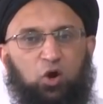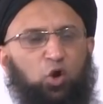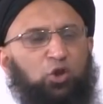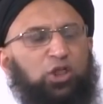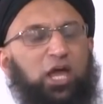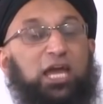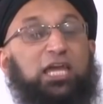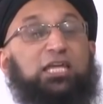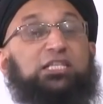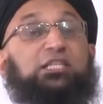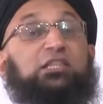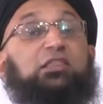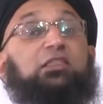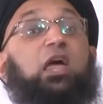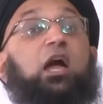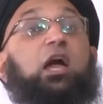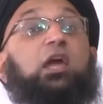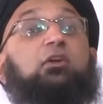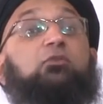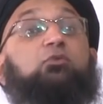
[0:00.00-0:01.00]
or that his
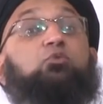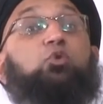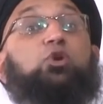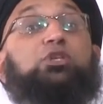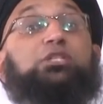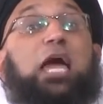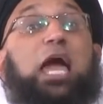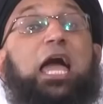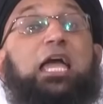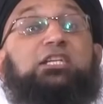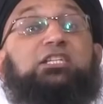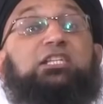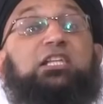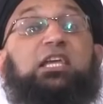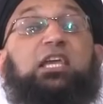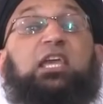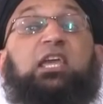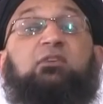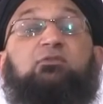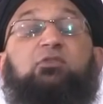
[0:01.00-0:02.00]
life was
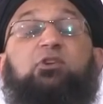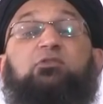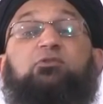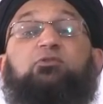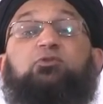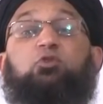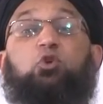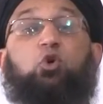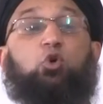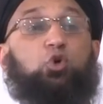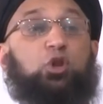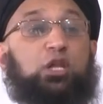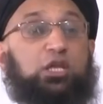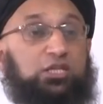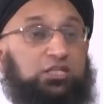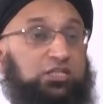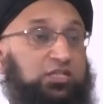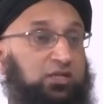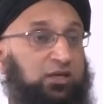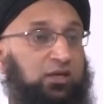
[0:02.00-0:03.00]
actually even
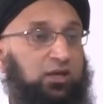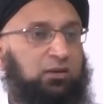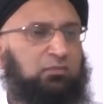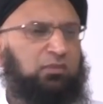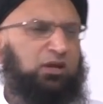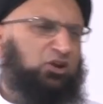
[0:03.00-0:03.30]
flawless.